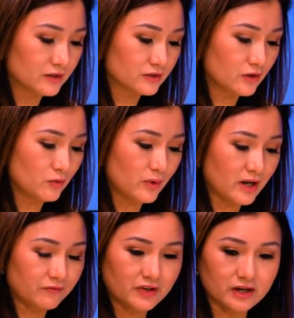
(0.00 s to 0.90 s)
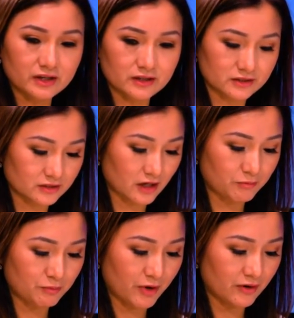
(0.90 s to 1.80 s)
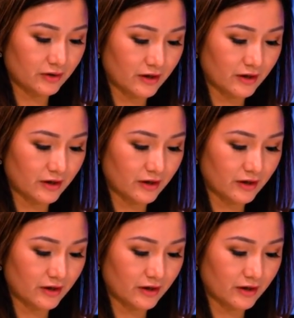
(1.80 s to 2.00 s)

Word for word: So what I've done here, just I prepare